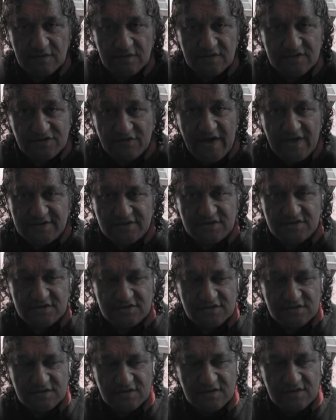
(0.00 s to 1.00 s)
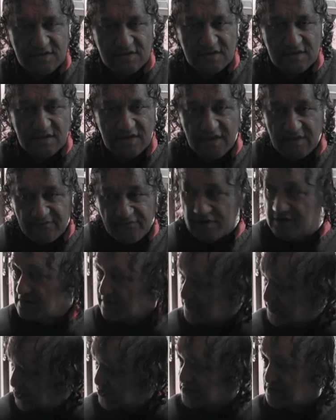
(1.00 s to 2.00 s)
scratch in front
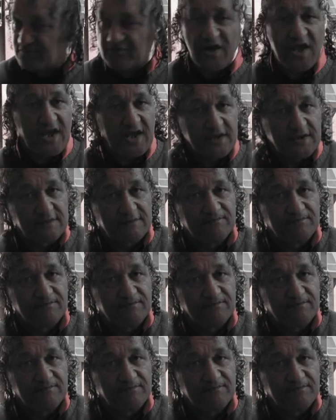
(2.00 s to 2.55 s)
of this flag.